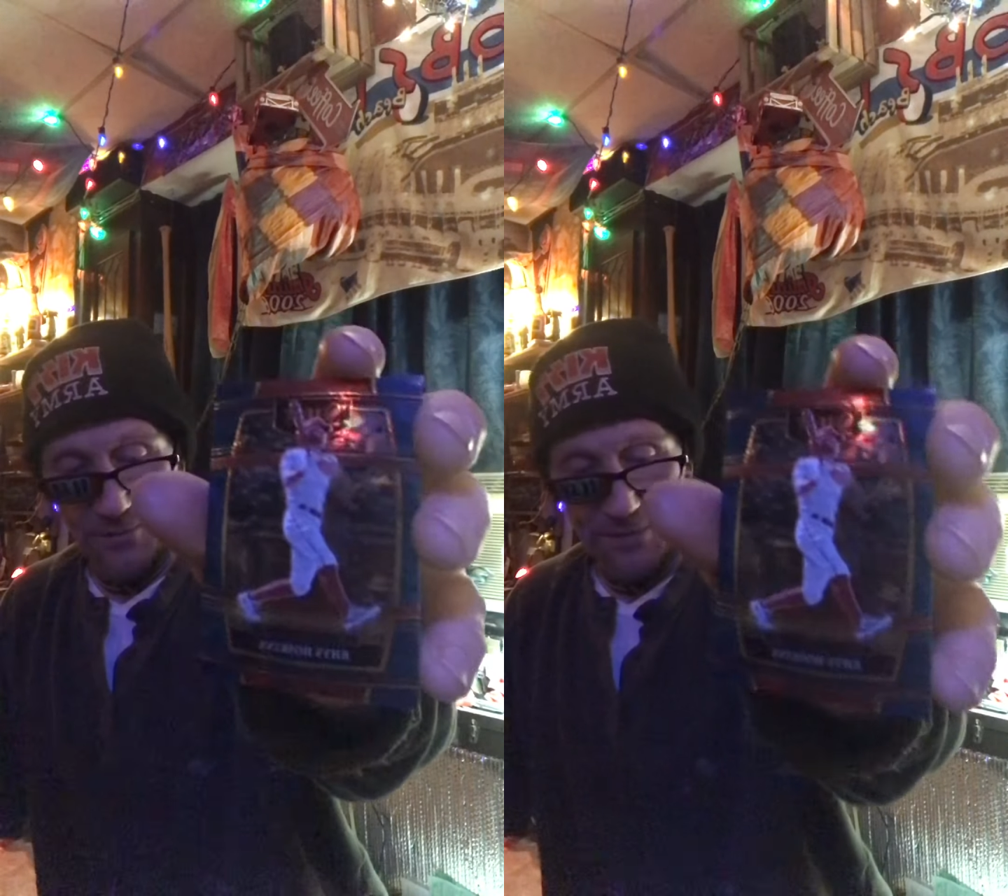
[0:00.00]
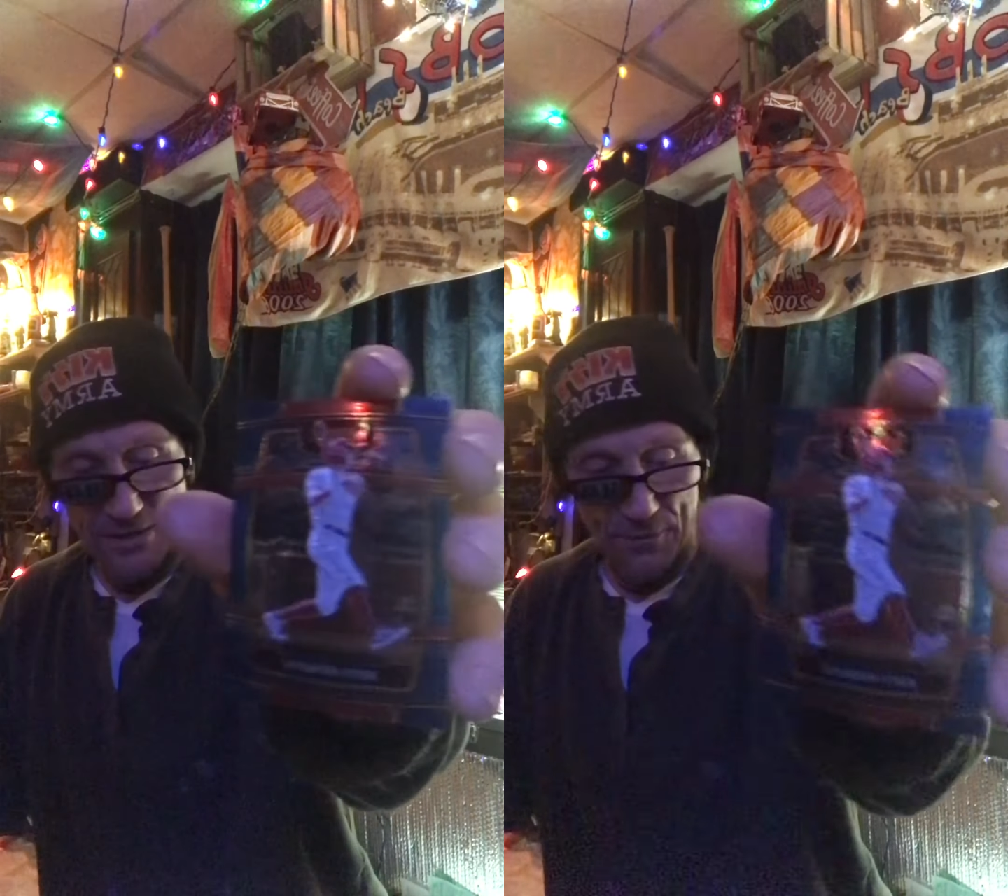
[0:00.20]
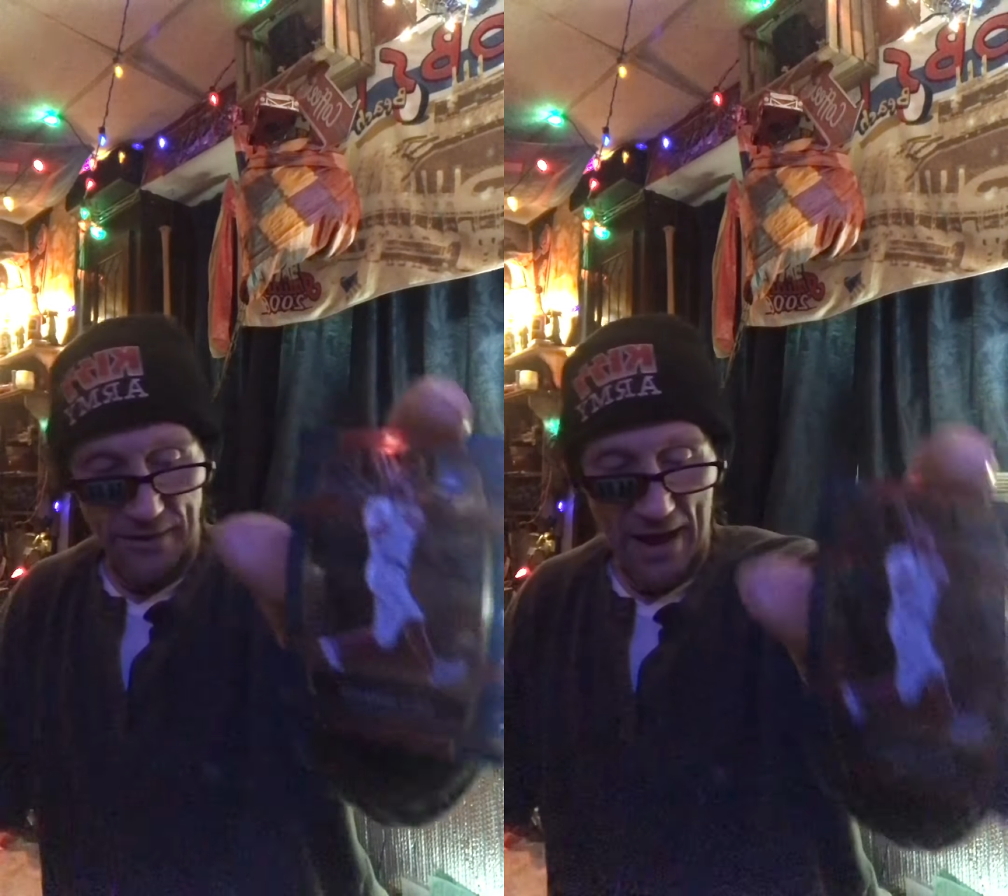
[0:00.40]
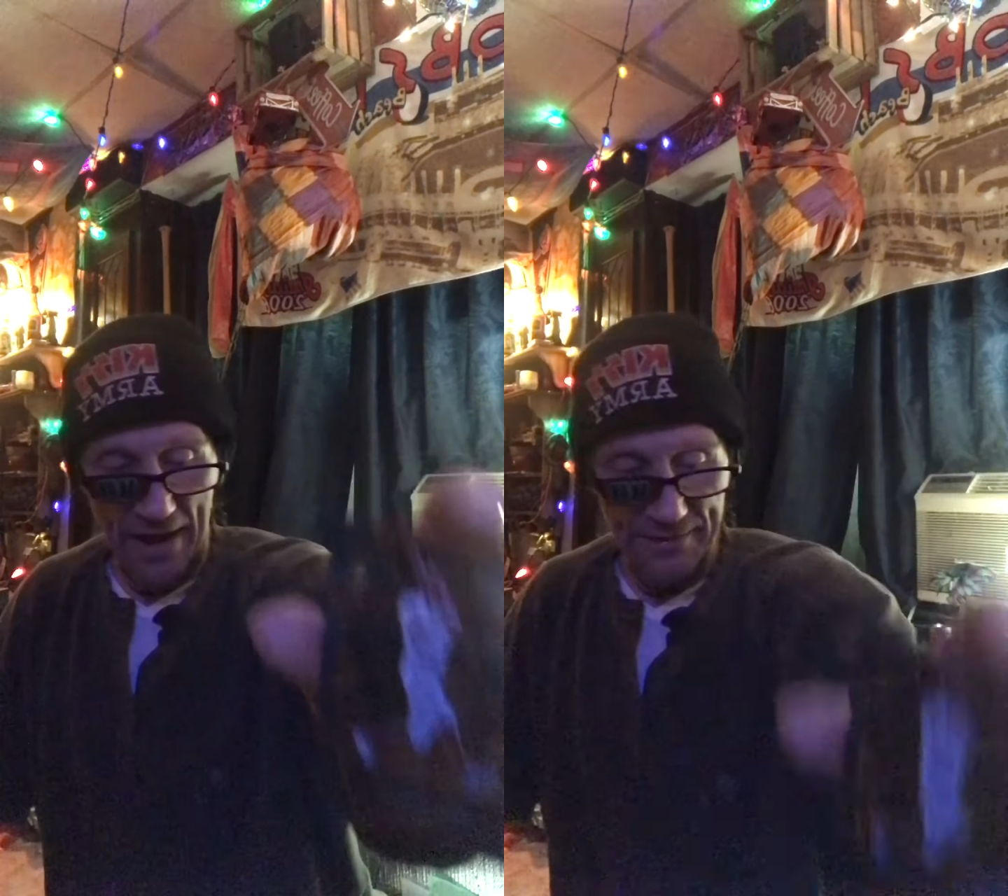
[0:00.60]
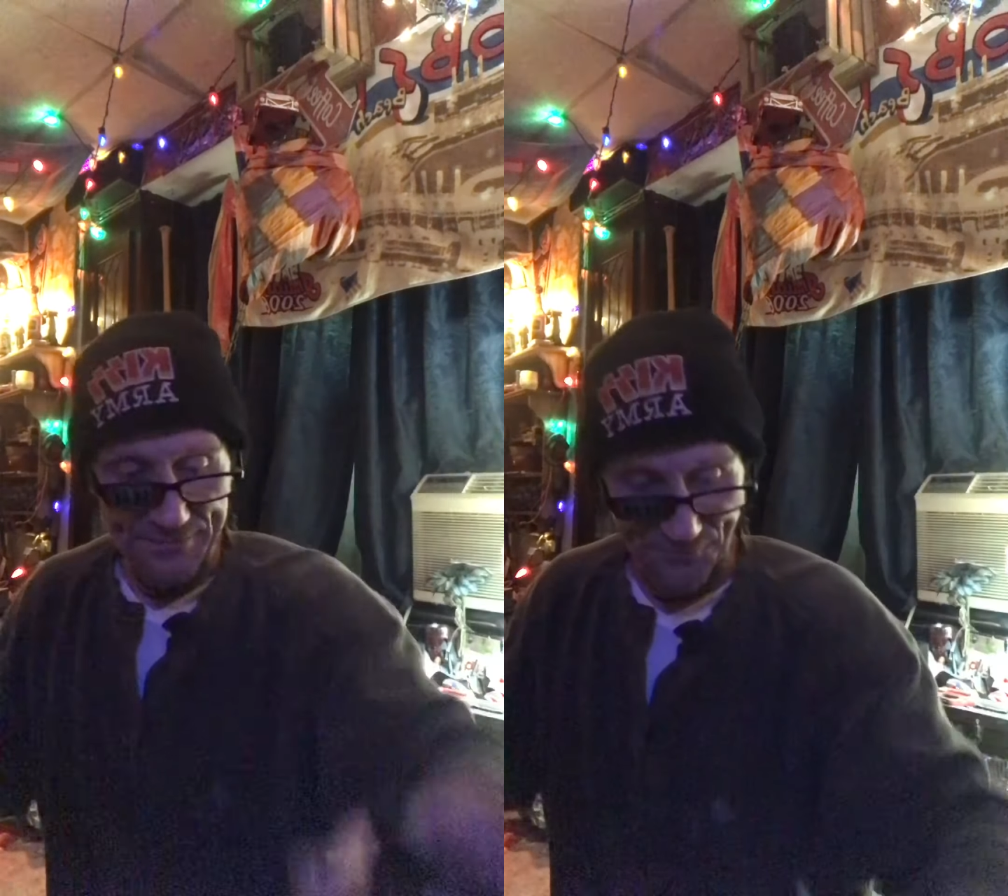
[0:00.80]
Pittsburgh
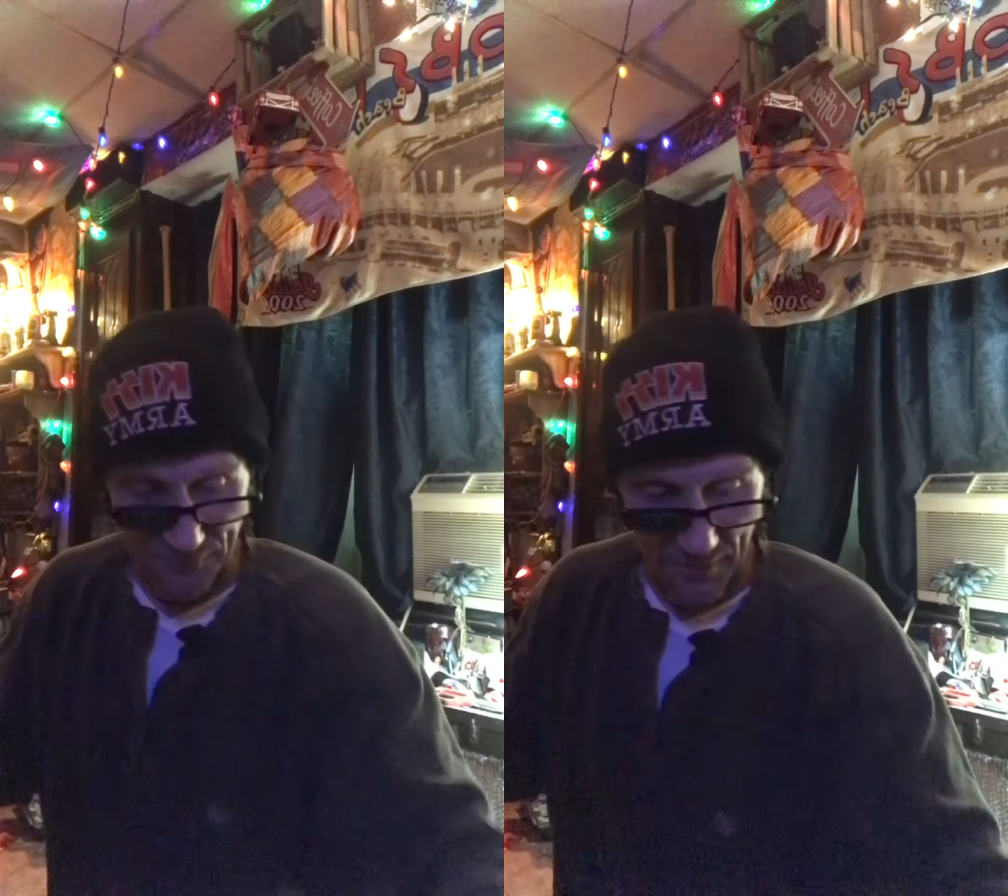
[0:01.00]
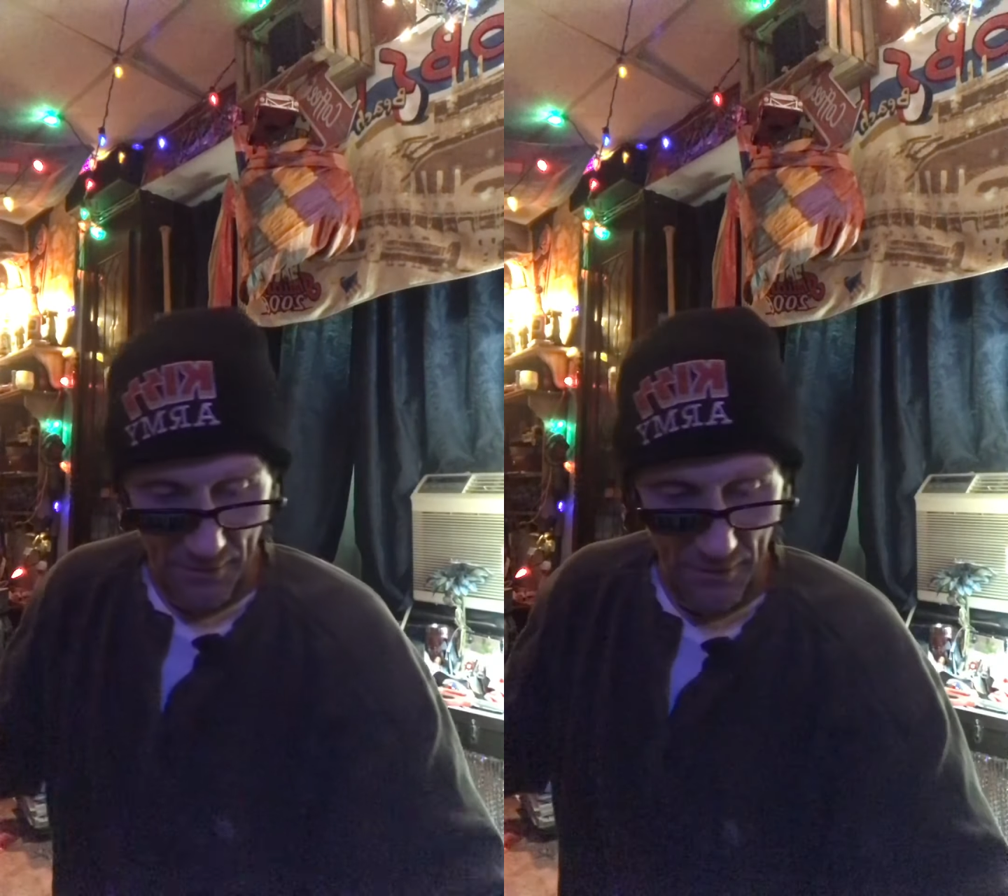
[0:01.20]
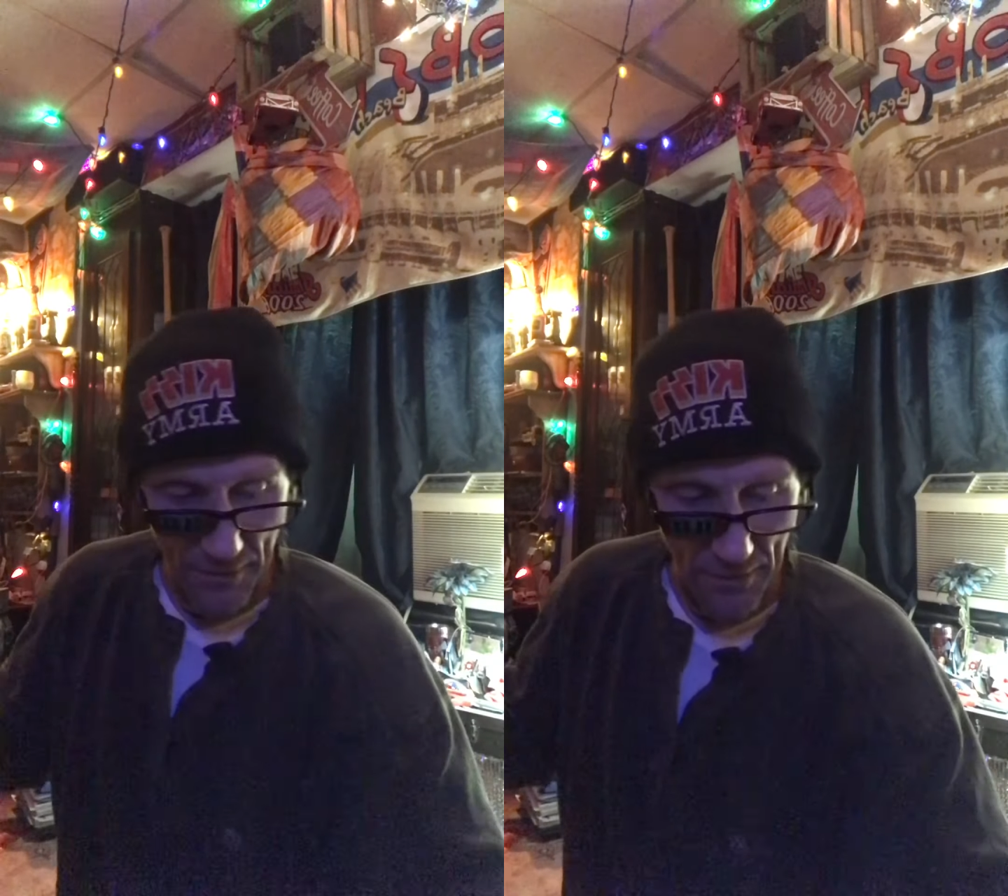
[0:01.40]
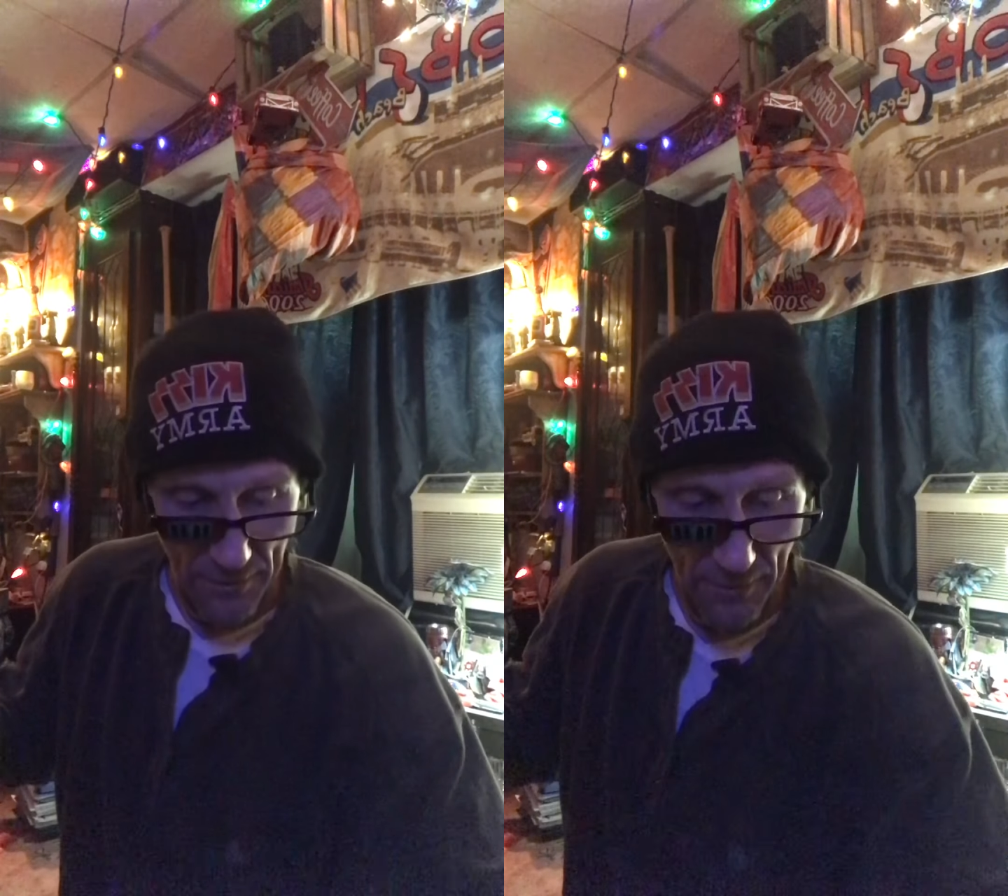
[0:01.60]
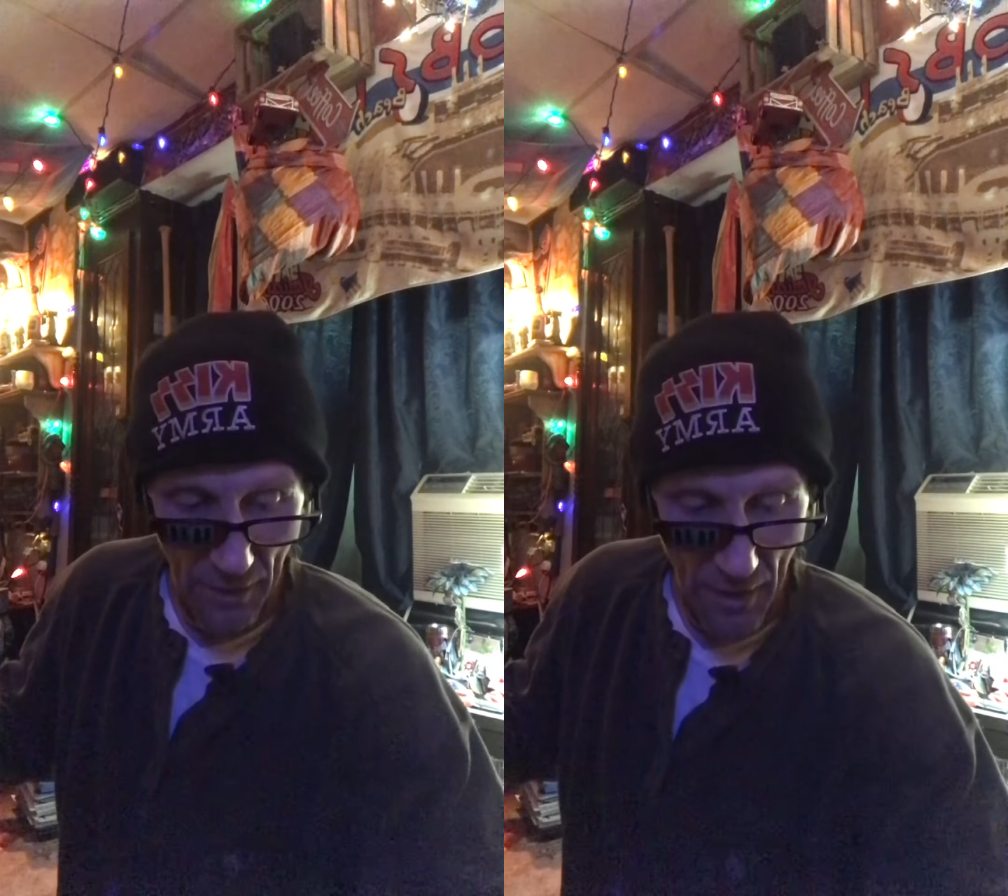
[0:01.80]
guy.
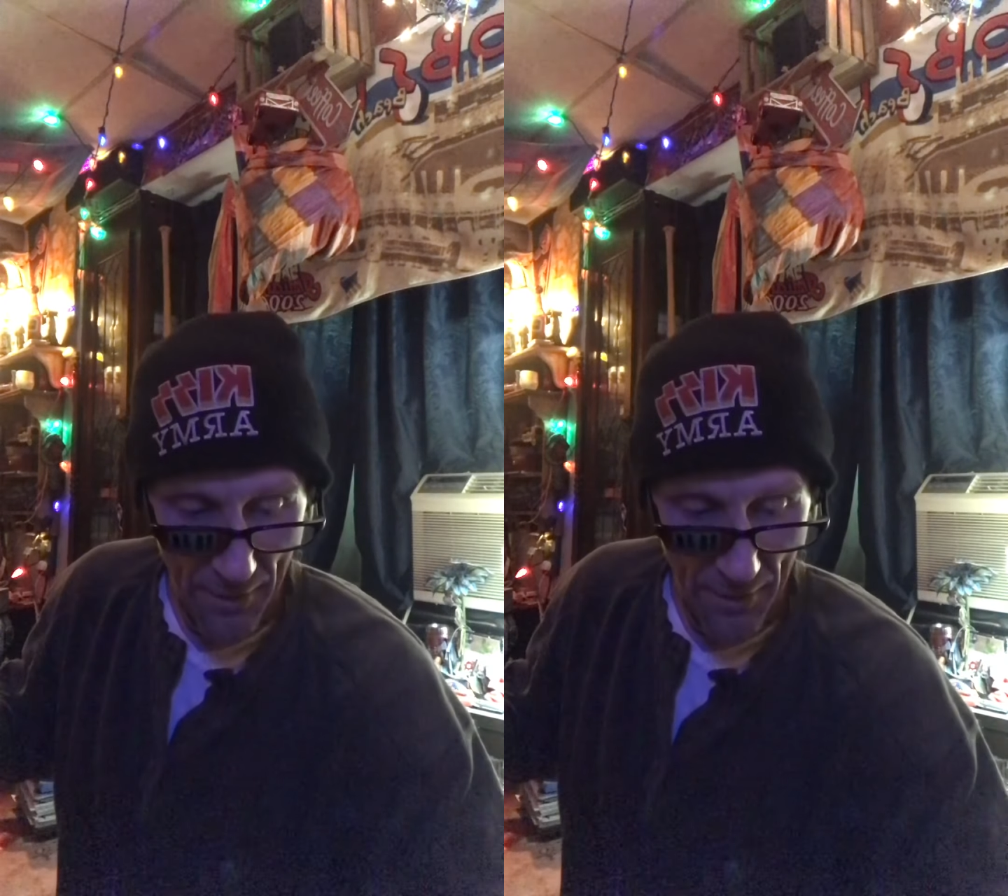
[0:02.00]
I'm